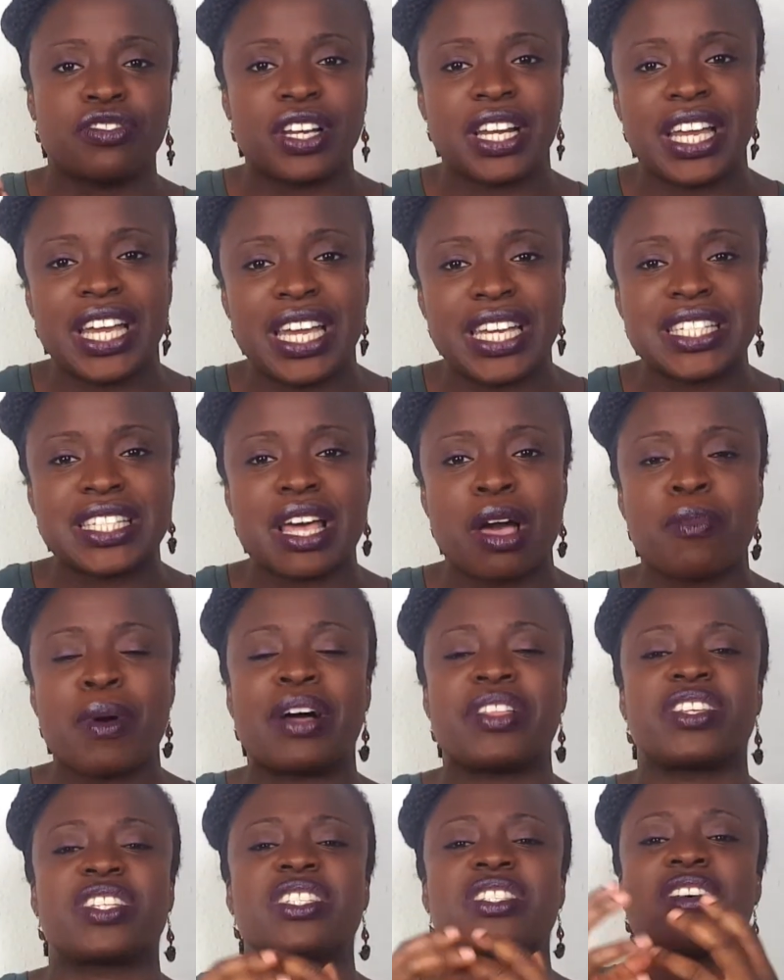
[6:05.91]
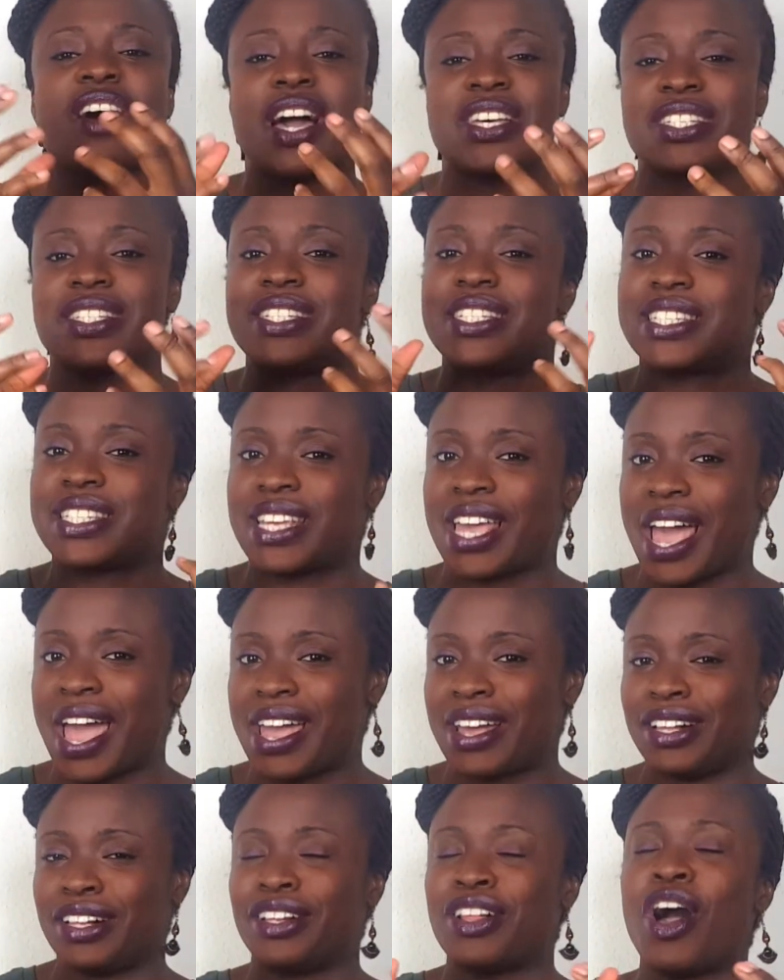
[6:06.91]
release about the size and
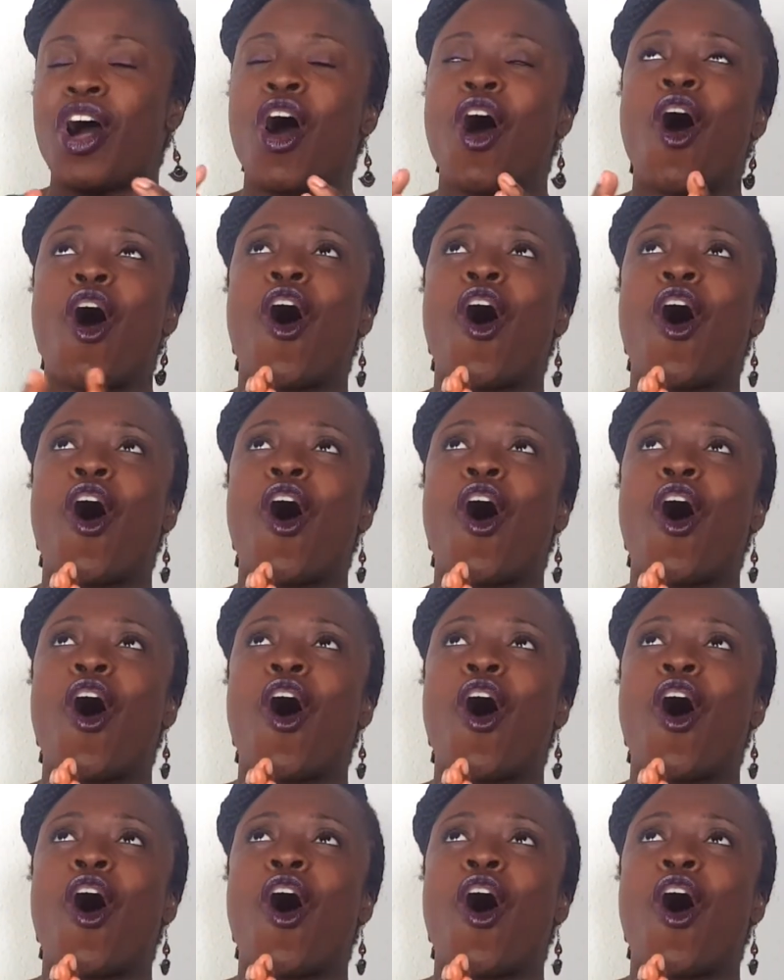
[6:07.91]
scale